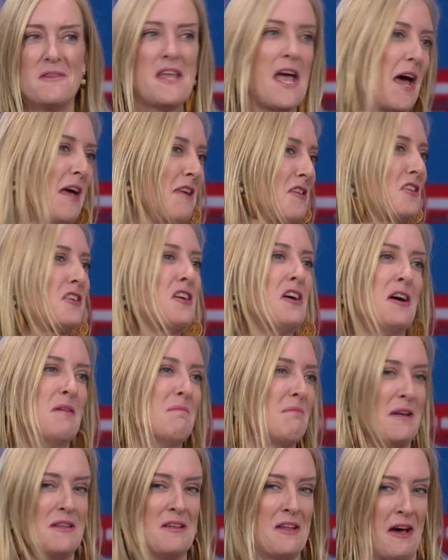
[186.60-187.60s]
yeah, you could,
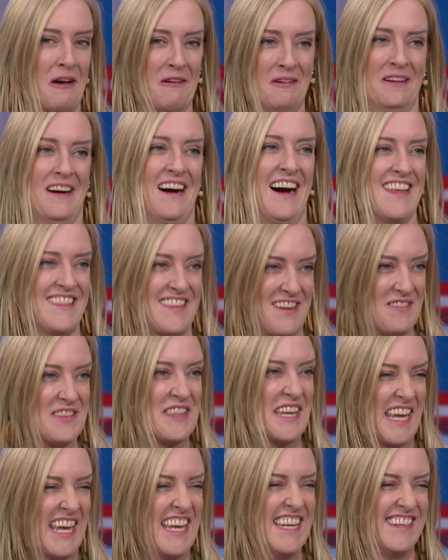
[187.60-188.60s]
but no, I think with
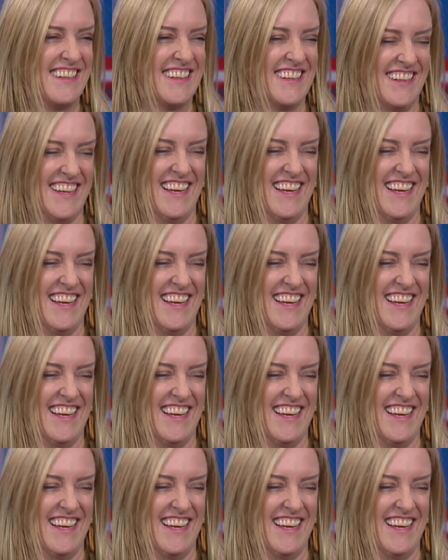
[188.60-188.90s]
the kids.